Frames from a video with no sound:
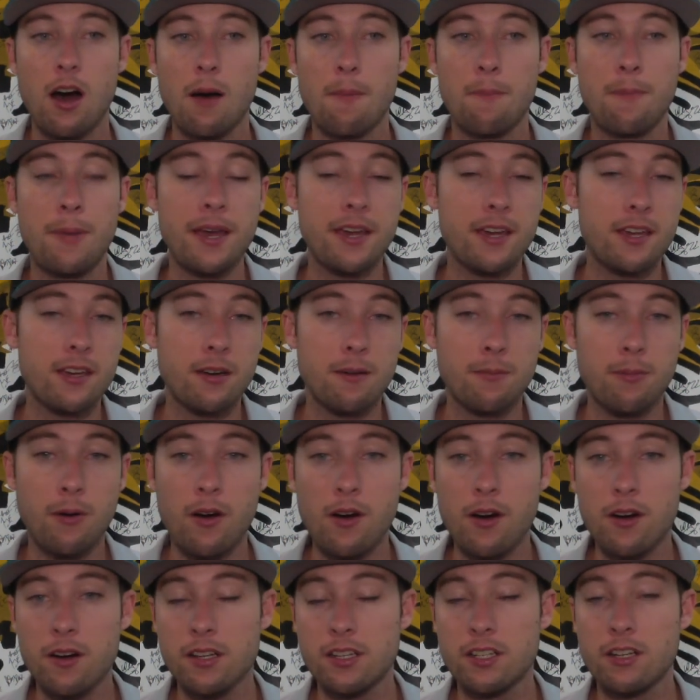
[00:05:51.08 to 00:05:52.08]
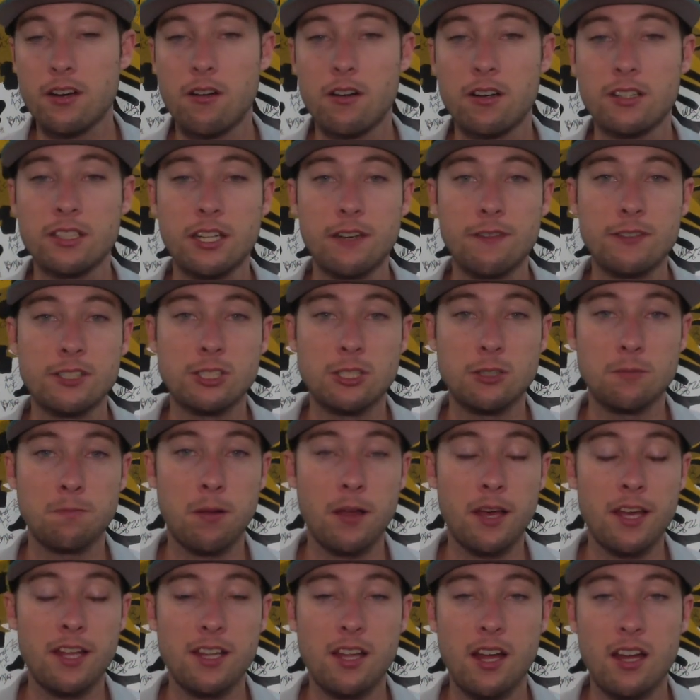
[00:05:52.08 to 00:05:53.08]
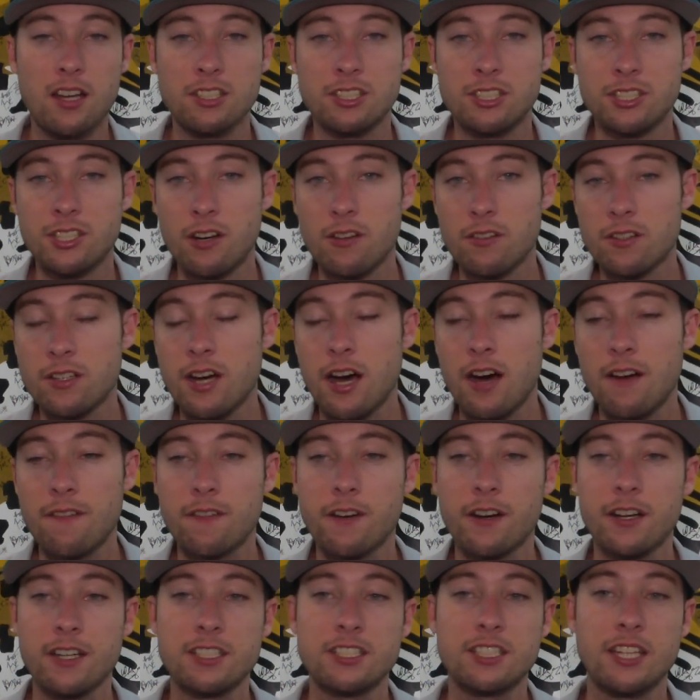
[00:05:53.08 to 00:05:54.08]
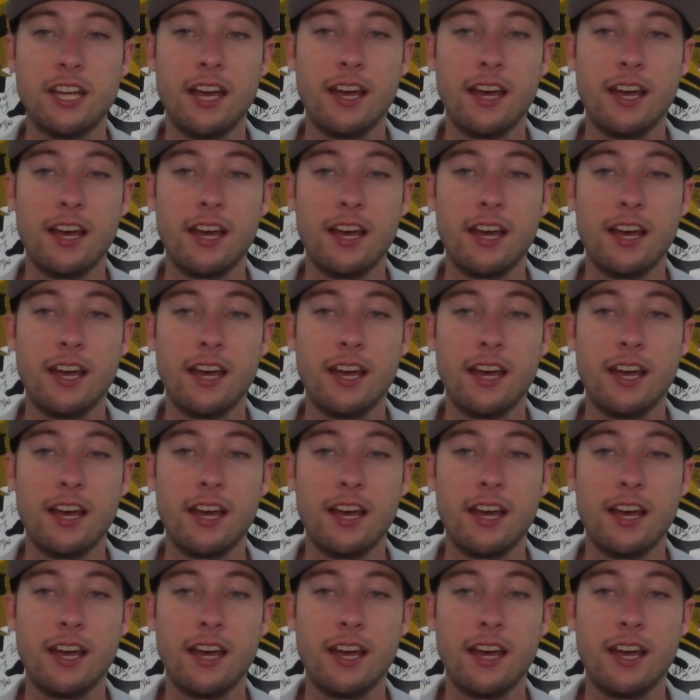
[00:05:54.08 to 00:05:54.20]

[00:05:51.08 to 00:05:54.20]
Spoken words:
picking apart, you know, our defense was playing a lot of zone coverage,